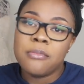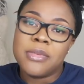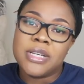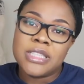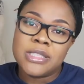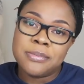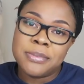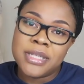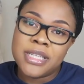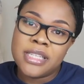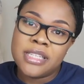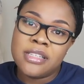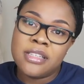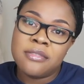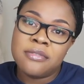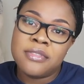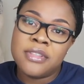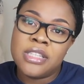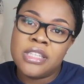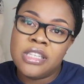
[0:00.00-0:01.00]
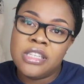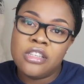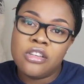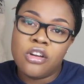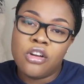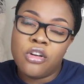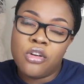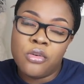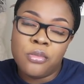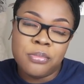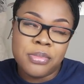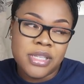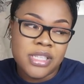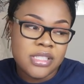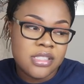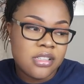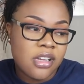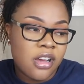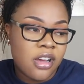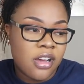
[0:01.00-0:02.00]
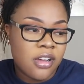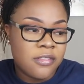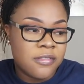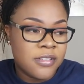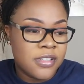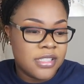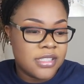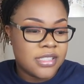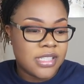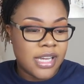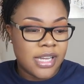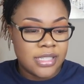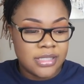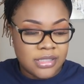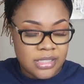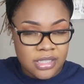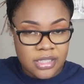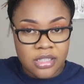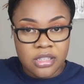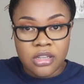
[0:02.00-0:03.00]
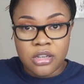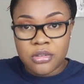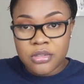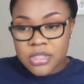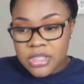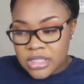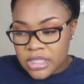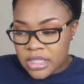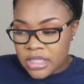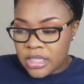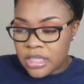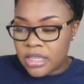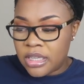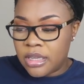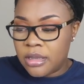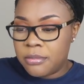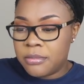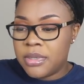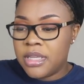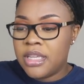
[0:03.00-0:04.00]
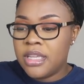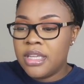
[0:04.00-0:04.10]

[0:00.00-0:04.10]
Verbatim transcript: But speaking of the O B's office, I did go see him,